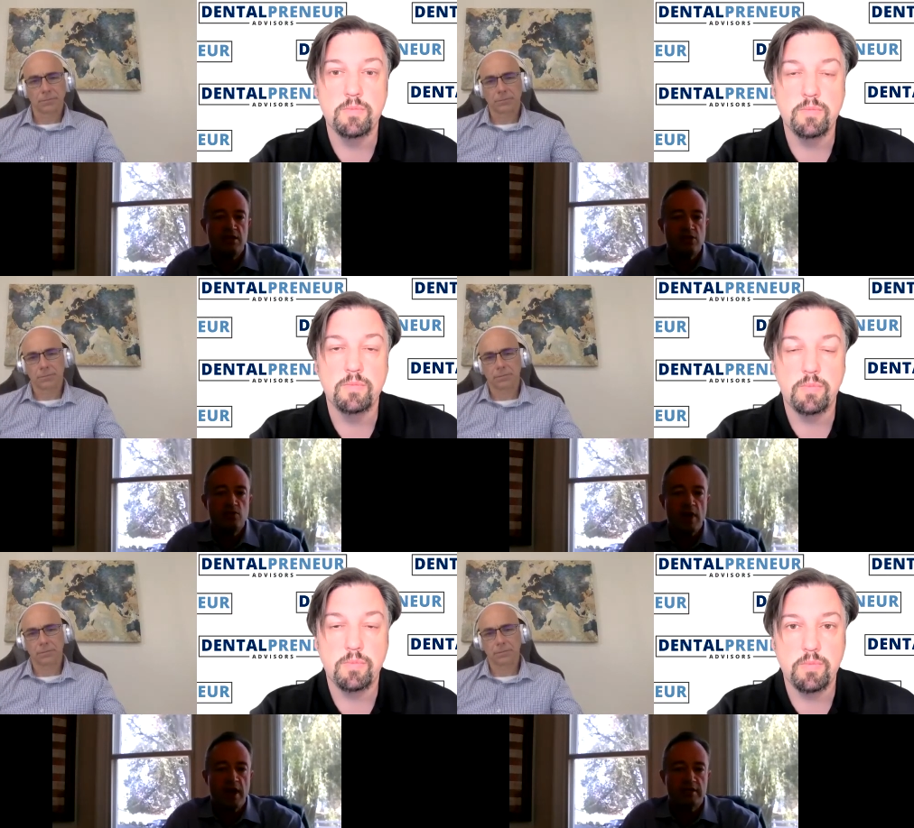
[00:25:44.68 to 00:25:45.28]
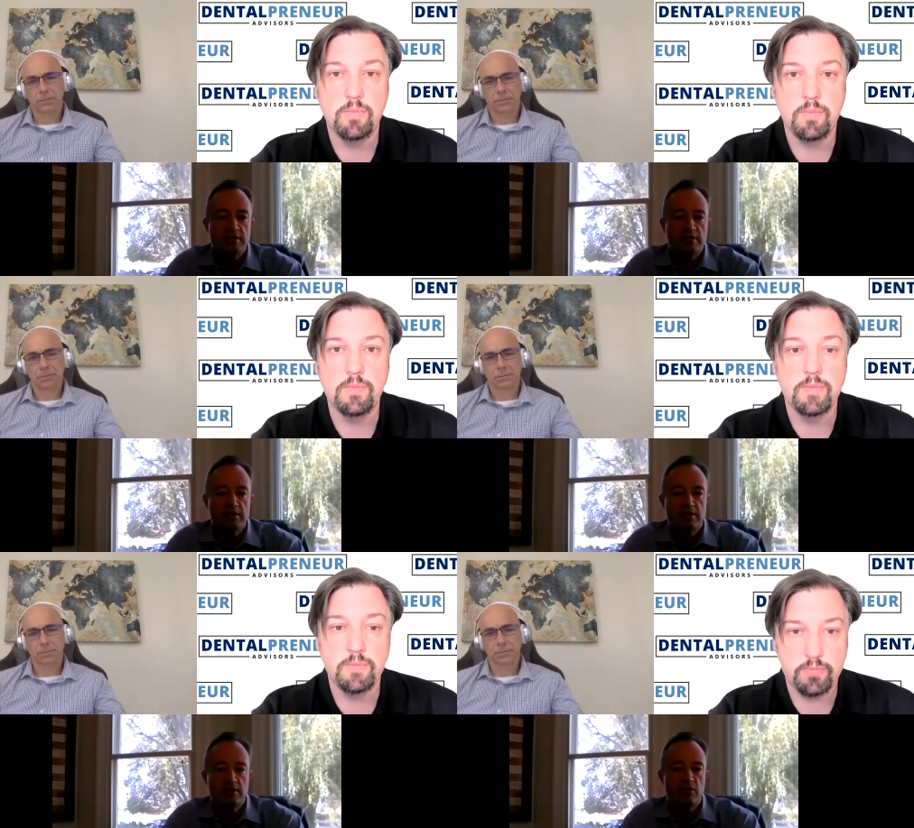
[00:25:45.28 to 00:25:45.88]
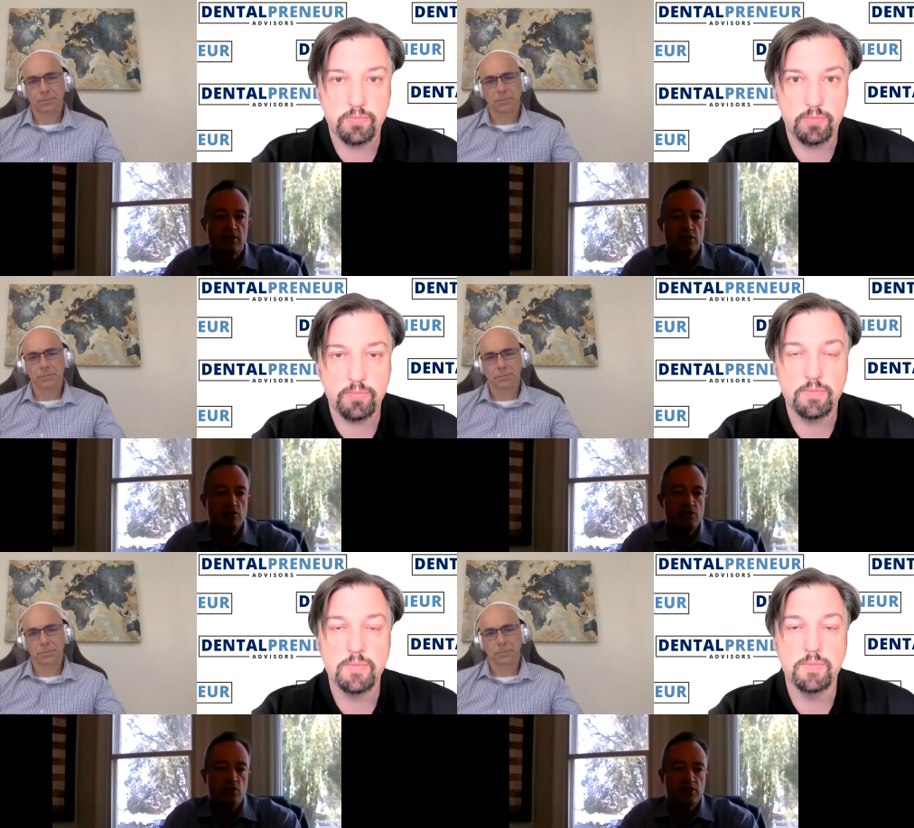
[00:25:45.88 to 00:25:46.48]
Speaker 1: the U S The only New
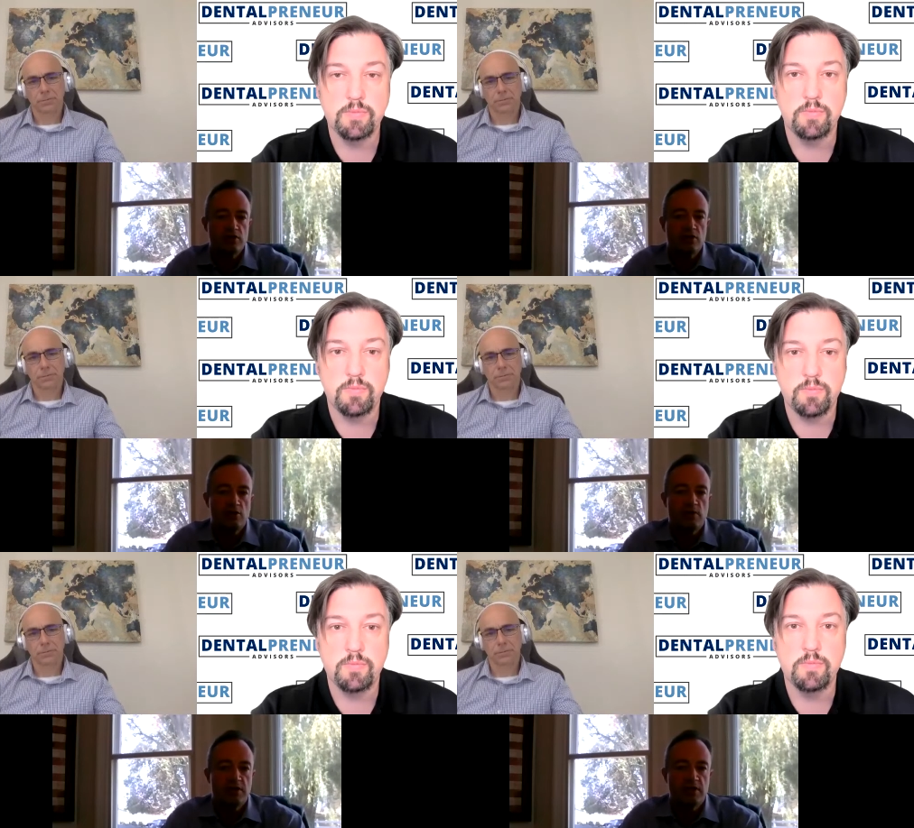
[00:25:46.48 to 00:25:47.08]
York's the only one